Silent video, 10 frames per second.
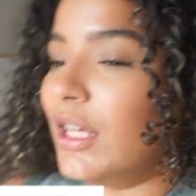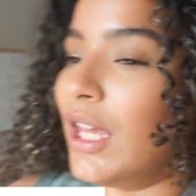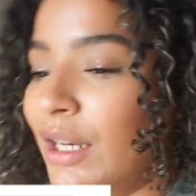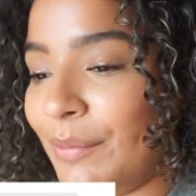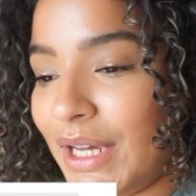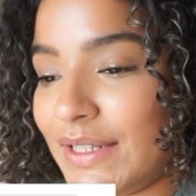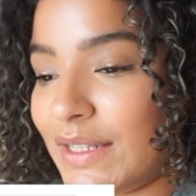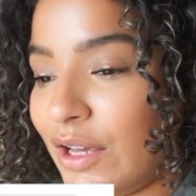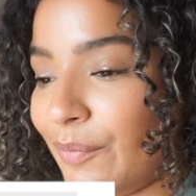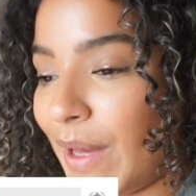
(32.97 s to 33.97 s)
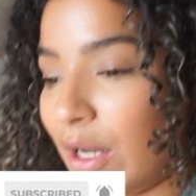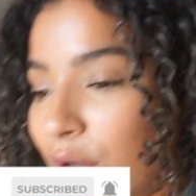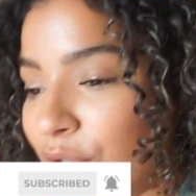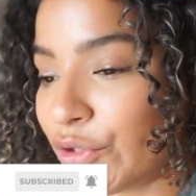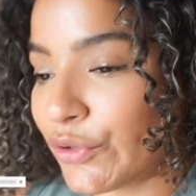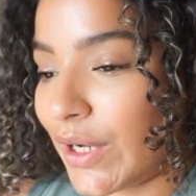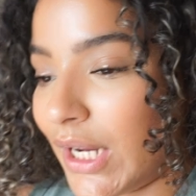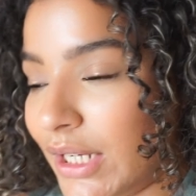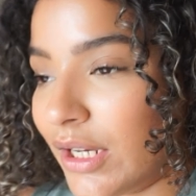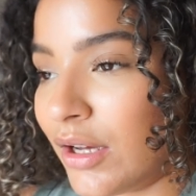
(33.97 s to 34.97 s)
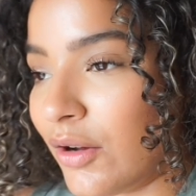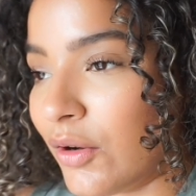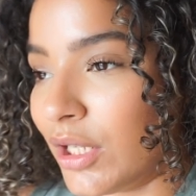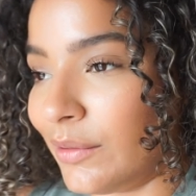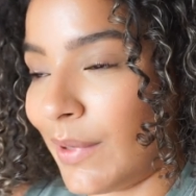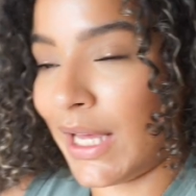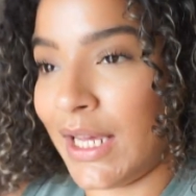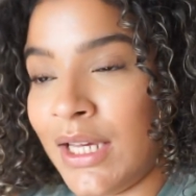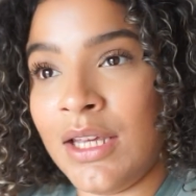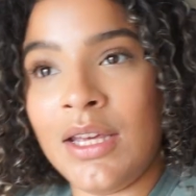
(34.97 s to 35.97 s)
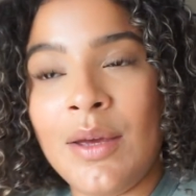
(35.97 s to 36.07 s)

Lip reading: getting myself back on track on my